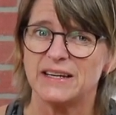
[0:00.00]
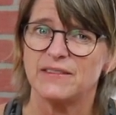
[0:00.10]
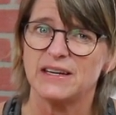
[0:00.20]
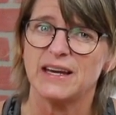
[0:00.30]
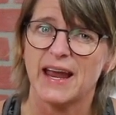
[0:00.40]

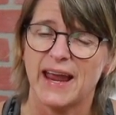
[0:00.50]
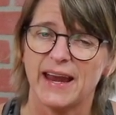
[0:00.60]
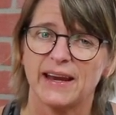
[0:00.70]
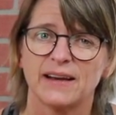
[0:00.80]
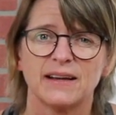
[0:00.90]

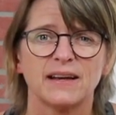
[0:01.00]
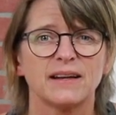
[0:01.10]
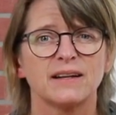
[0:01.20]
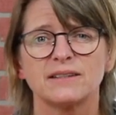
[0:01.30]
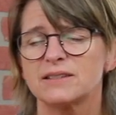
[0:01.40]
EVA.
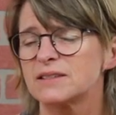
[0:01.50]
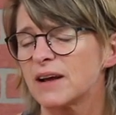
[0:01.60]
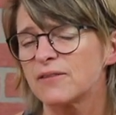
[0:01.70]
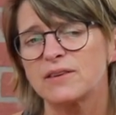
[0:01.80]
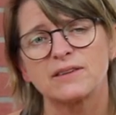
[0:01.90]
Now, there's
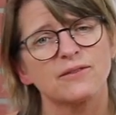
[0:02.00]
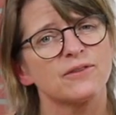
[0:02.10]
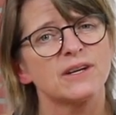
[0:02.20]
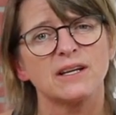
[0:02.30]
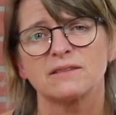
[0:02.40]

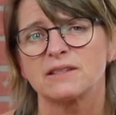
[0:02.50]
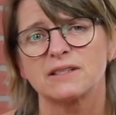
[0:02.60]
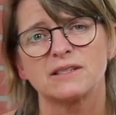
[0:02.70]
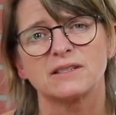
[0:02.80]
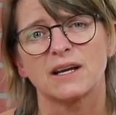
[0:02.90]
different
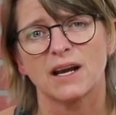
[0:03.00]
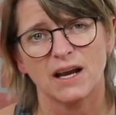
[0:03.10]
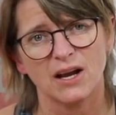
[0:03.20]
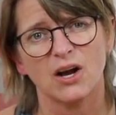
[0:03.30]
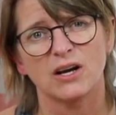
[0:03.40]
illnesses that
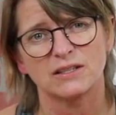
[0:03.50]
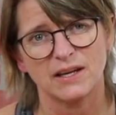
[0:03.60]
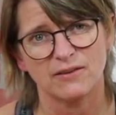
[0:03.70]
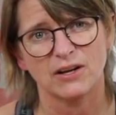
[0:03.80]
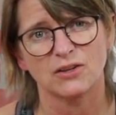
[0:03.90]
can cause
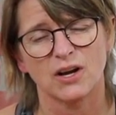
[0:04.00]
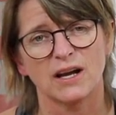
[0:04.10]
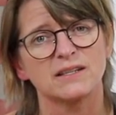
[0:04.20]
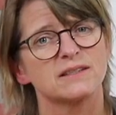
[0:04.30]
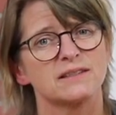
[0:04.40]
hearing loss,